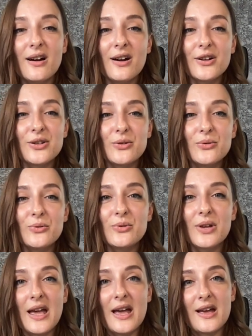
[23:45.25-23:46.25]
you
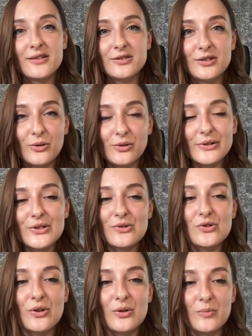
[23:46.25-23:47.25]
can also
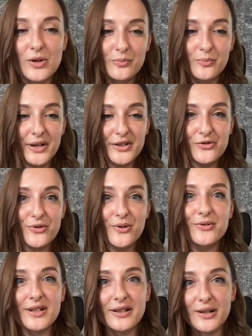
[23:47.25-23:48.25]
join me on
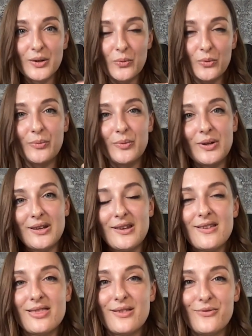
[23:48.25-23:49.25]
Patreon. The link will be
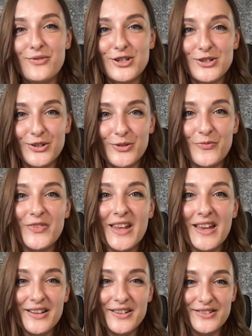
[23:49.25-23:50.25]
in the video
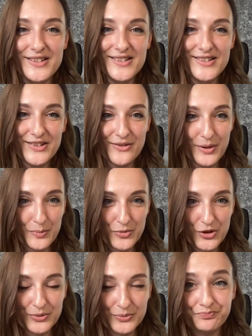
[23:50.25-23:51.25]

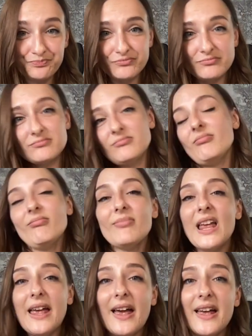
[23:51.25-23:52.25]
description.
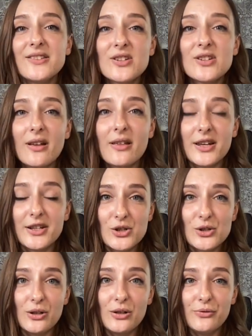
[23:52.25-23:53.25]
And that
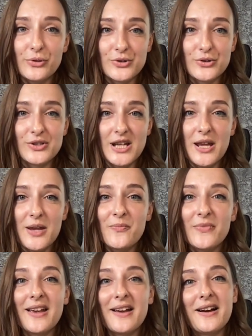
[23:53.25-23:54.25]
is all for today.
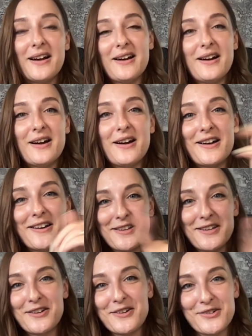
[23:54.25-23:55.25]

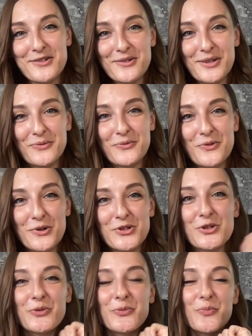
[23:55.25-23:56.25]
Here you can
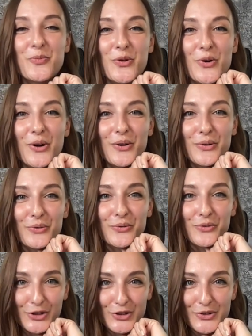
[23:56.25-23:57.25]
watch more
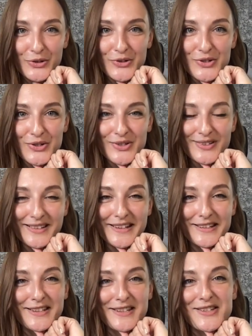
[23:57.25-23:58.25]
videos
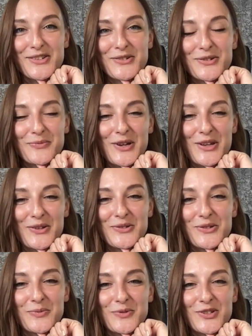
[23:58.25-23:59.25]
like this on my
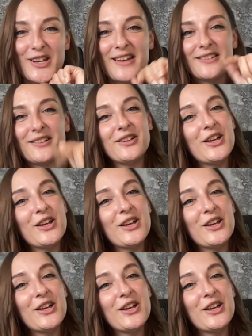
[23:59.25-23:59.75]
YouTube channel.